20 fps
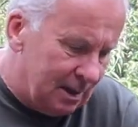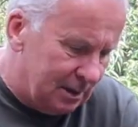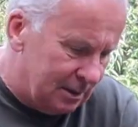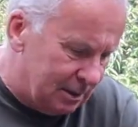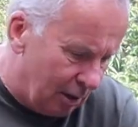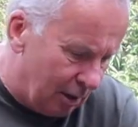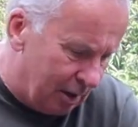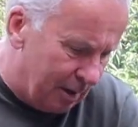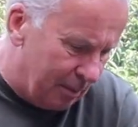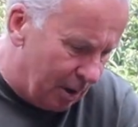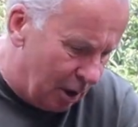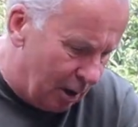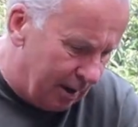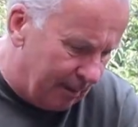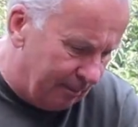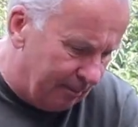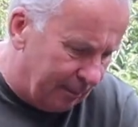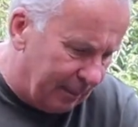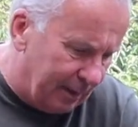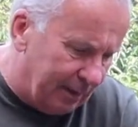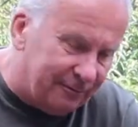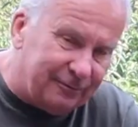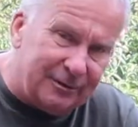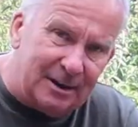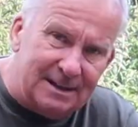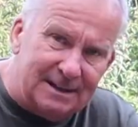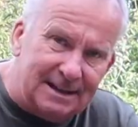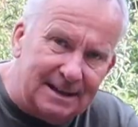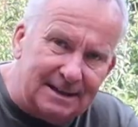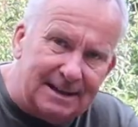Dynamite,
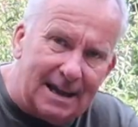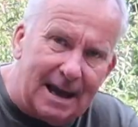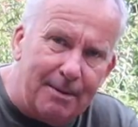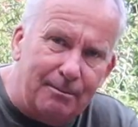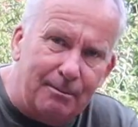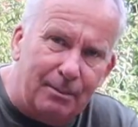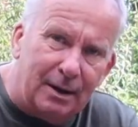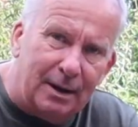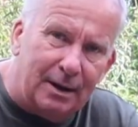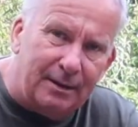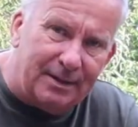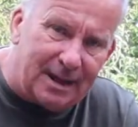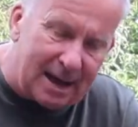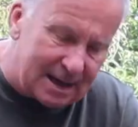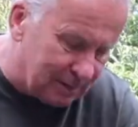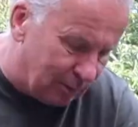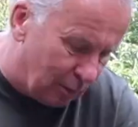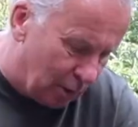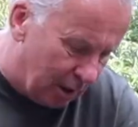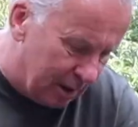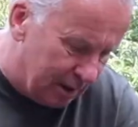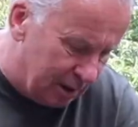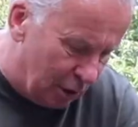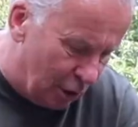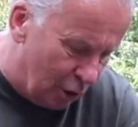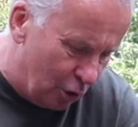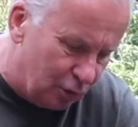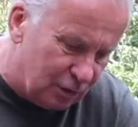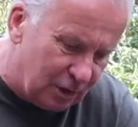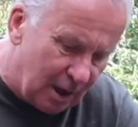frenzied hemp, that's what I
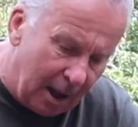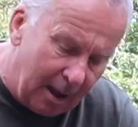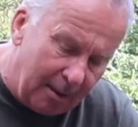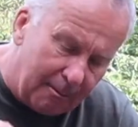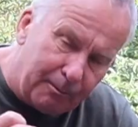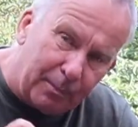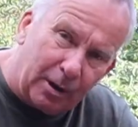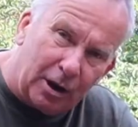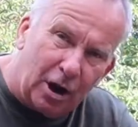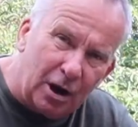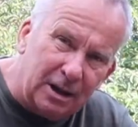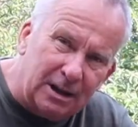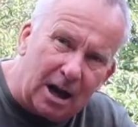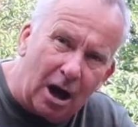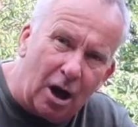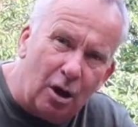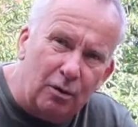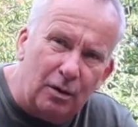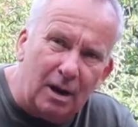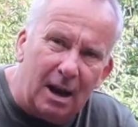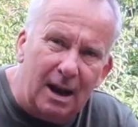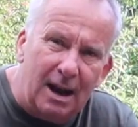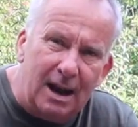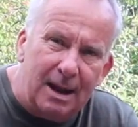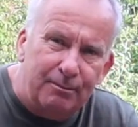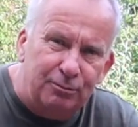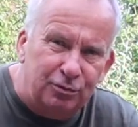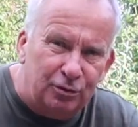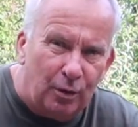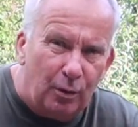use, but I go
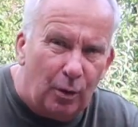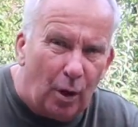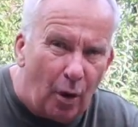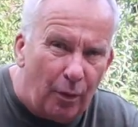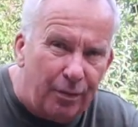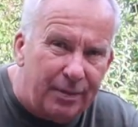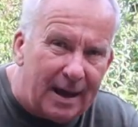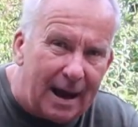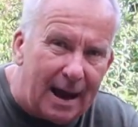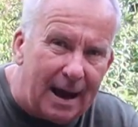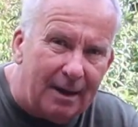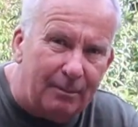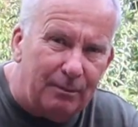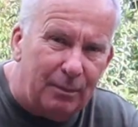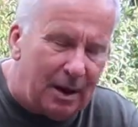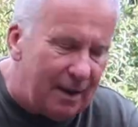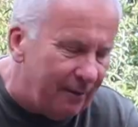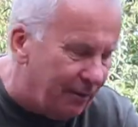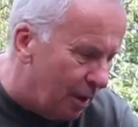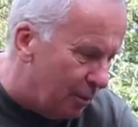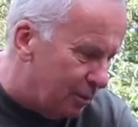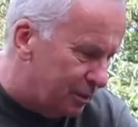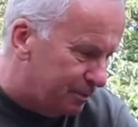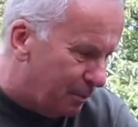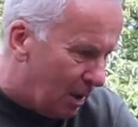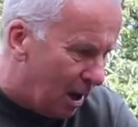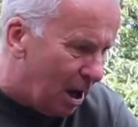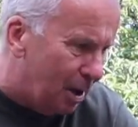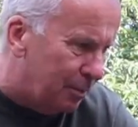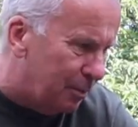liberal on that. But if I was
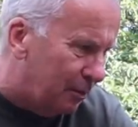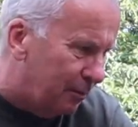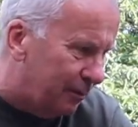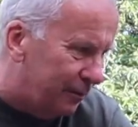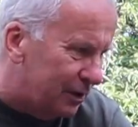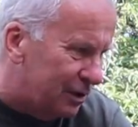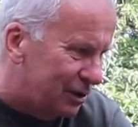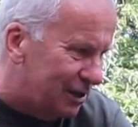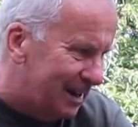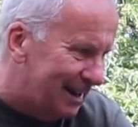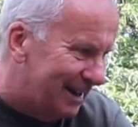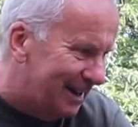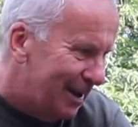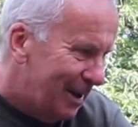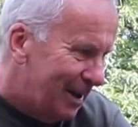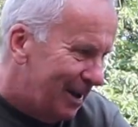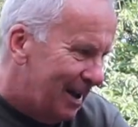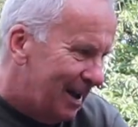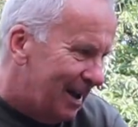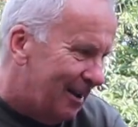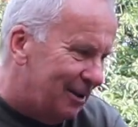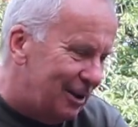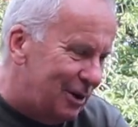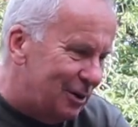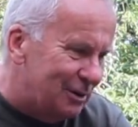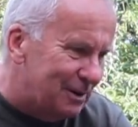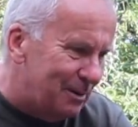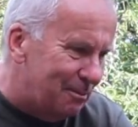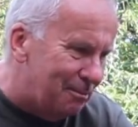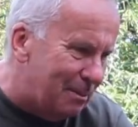barbel fishing and
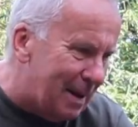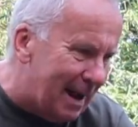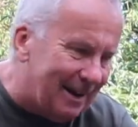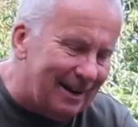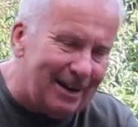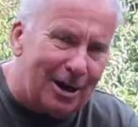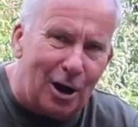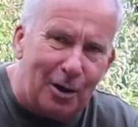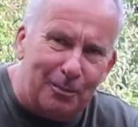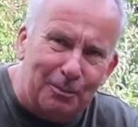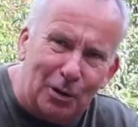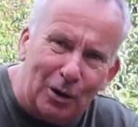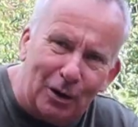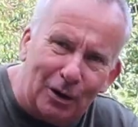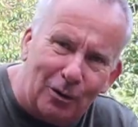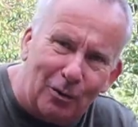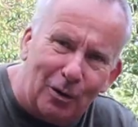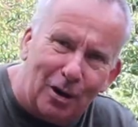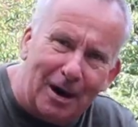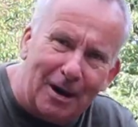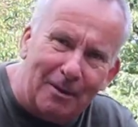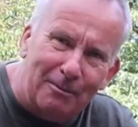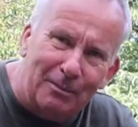using maggot, I'd put quite a